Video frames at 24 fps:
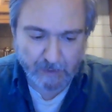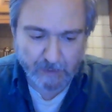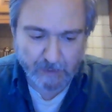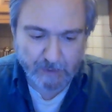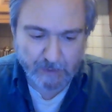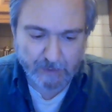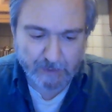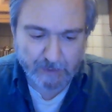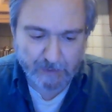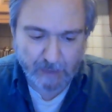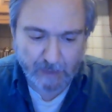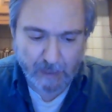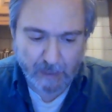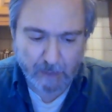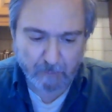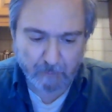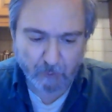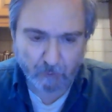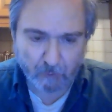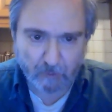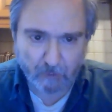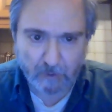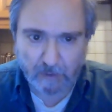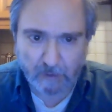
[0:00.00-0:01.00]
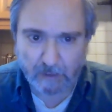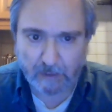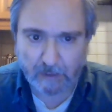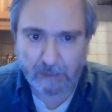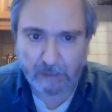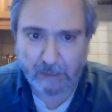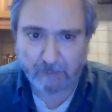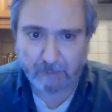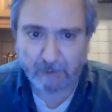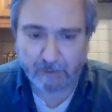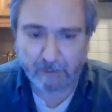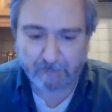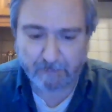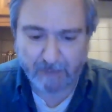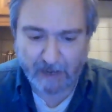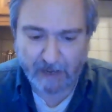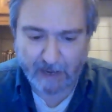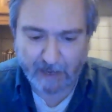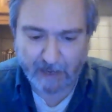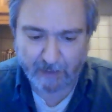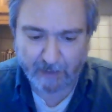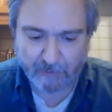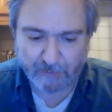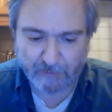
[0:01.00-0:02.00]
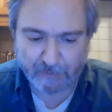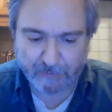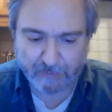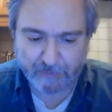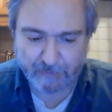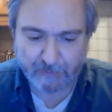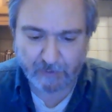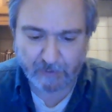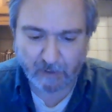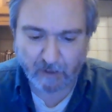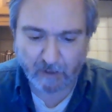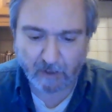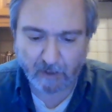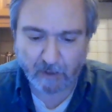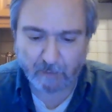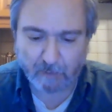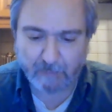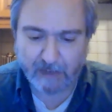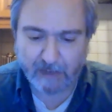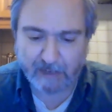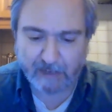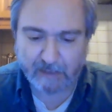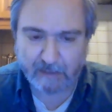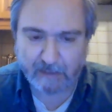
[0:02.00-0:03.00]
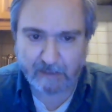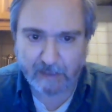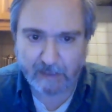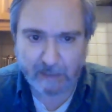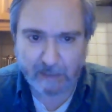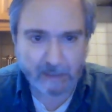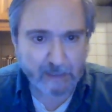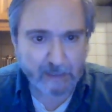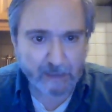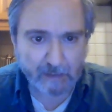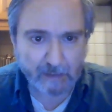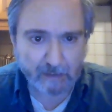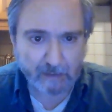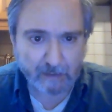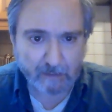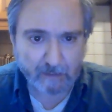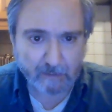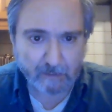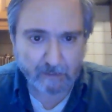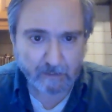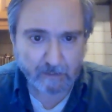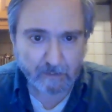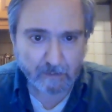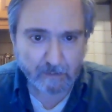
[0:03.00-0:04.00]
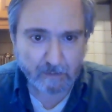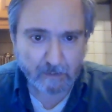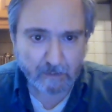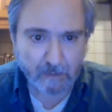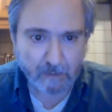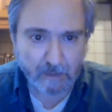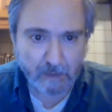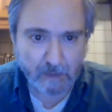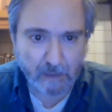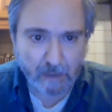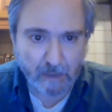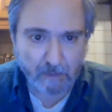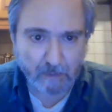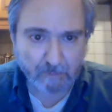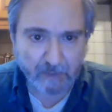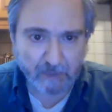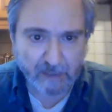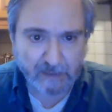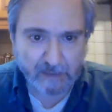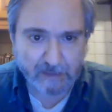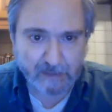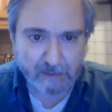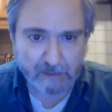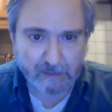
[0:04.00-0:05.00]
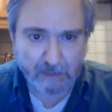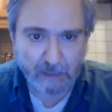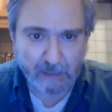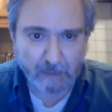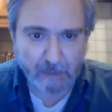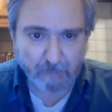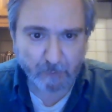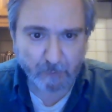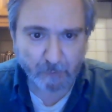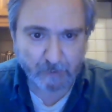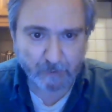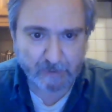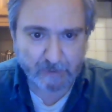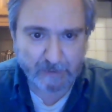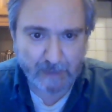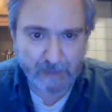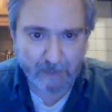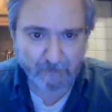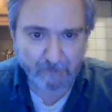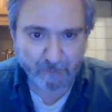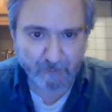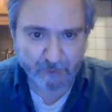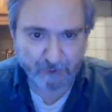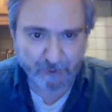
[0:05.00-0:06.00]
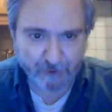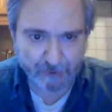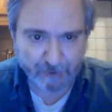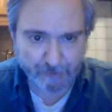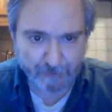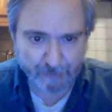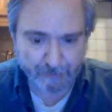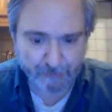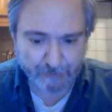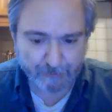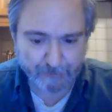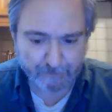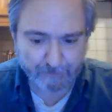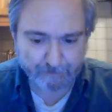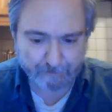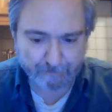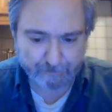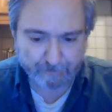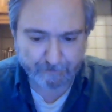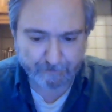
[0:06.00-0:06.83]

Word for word: Stable climate patterns are maintained by stable temperatures.